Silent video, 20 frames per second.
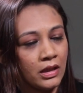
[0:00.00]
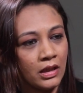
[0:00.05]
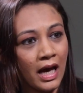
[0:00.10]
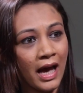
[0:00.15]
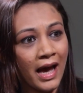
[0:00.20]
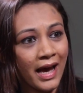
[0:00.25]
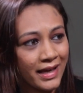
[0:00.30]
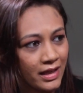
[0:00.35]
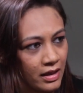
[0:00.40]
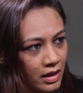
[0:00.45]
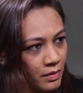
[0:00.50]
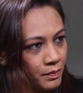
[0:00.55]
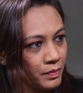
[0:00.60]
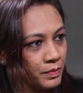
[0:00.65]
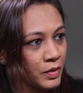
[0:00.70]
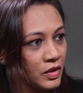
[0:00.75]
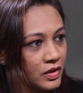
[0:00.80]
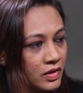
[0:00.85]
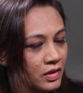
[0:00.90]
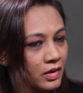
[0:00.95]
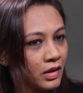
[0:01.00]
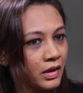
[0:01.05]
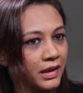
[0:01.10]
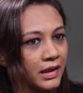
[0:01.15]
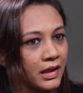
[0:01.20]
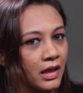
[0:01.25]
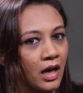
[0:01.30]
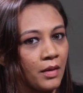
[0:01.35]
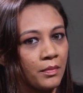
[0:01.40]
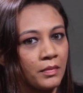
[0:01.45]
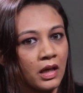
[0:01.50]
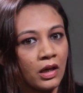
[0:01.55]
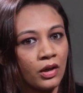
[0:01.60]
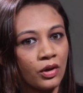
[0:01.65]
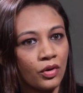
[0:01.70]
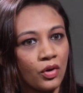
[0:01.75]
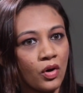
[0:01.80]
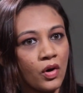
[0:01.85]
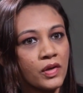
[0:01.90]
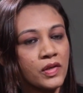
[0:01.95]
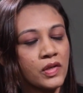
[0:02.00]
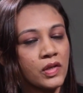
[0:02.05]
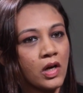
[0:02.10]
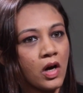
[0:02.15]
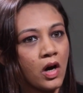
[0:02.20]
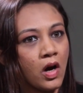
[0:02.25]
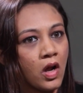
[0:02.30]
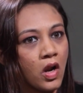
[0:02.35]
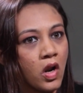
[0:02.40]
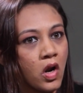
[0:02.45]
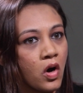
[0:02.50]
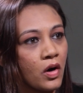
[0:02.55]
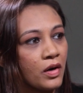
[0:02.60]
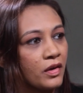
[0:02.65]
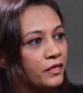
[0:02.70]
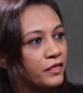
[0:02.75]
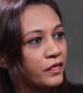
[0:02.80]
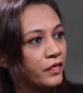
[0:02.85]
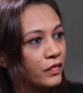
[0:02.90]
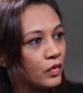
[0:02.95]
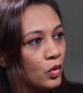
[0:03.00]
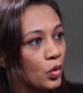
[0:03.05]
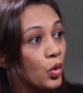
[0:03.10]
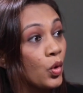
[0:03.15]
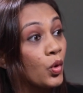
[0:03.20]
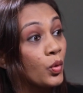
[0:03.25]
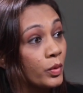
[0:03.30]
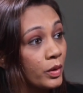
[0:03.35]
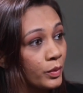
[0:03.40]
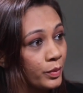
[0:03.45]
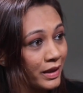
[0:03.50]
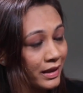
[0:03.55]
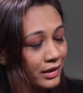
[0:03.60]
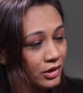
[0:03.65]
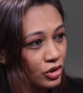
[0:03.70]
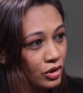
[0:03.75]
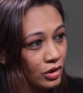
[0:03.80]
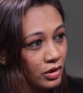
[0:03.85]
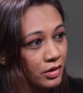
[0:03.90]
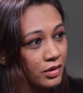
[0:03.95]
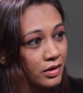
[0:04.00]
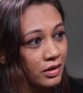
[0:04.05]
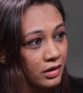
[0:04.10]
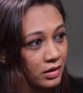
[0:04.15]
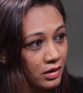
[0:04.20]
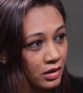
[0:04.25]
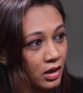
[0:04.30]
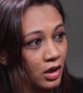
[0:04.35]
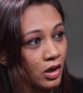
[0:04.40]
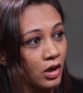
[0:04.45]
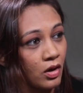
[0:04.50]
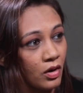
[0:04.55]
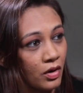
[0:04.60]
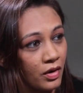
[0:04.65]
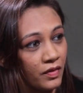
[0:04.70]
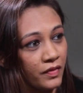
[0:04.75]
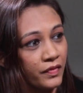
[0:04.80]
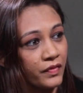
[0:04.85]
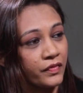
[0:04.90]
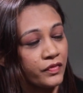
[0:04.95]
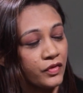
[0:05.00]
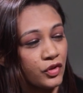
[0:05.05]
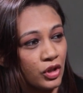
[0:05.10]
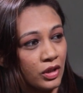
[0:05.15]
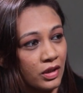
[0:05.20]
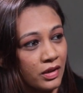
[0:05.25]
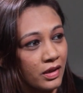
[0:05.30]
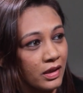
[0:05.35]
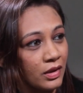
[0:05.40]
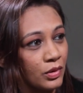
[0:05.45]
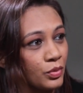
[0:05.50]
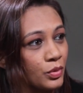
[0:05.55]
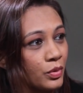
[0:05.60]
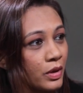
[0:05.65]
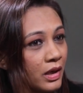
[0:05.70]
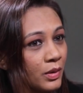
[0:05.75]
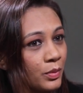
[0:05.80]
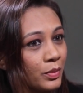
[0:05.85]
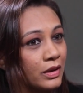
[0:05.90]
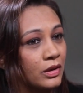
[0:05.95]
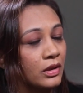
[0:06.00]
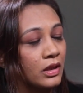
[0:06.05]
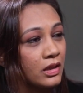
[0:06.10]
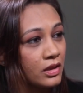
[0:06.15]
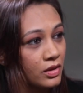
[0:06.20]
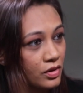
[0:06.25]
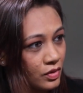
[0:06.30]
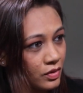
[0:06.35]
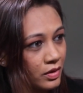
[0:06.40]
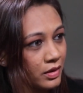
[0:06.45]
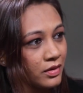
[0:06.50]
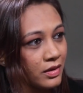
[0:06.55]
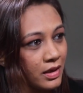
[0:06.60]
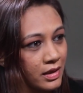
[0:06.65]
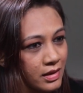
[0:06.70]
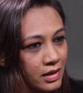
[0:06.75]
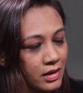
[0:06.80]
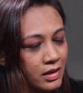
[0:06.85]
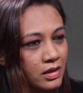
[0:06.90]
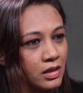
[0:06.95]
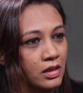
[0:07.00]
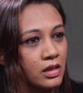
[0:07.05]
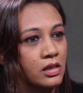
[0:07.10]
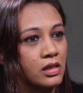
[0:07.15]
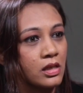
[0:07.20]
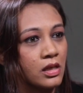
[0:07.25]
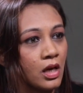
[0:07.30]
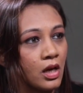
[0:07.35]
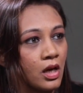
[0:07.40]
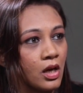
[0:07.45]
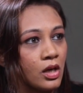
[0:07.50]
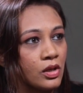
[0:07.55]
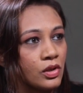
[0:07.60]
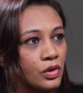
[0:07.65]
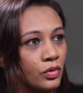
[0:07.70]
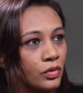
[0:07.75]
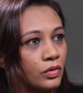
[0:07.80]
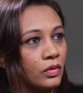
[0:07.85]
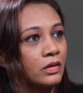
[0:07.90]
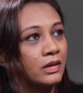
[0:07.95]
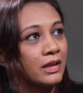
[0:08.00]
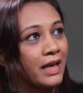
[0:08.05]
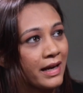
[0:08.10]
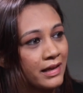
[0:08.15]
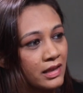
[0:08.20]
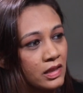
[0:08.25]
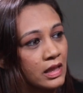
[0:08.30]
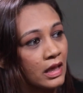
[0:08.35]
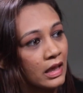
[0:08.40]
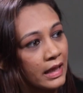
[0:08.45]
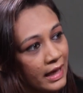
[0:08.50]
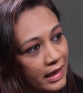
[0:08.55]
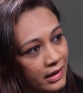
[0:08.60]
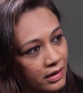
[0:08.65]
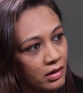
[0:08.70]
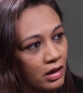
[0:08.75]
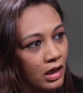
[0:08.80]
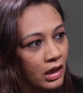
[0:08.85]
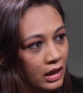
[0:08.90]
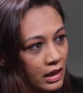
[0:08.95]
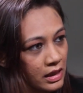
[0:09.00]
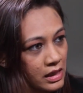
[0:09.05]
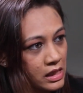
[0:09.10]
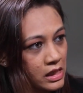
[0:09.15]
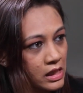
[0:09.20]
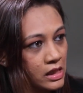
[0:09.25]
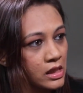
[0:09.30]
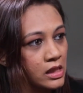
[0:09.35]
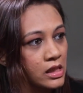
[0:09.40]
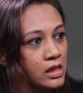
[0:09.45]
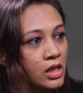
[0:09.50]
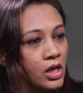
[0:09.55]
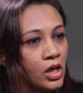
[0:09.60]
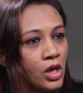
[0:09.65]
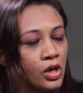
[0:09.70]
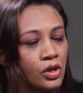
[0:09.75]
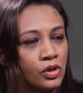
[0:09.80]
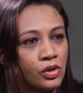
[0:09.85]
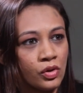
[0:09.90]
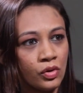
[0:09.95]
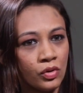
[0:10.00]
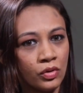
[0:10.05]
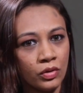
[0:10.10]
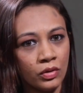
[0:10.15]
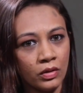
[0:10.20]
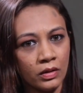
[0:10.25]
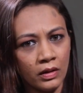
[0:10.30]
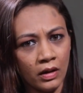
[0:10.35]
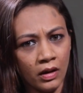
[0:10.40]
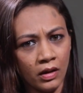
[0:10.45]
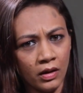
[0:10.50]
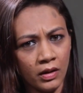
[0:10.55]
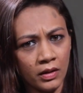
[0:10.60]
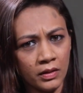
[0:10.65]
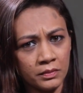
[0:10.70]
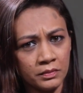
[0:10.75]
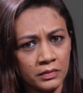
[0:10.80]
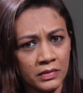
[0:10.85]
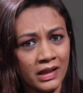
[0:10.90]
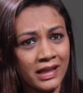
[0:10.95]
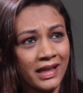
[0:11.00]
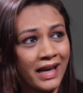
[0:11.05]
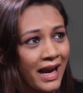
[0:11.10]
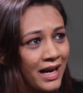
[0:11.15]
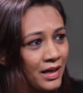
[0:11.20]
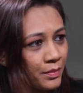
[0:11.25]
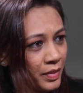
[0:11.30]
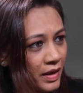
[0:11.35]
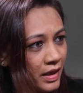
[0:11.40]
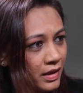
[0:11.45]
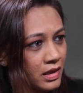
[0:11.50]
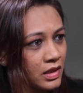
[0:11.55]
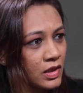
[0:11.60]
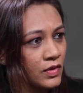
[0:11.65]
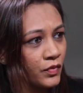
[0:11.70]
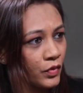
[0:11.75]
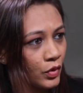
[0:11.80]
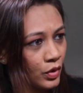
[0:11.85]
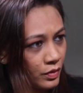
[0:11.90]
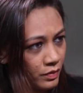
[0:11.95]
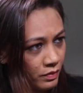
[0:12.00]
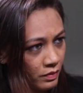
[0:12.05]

I personally come across a lot of overweight children, a lot of children who are with insulin resistance. So that is again a concern. So grandparents, for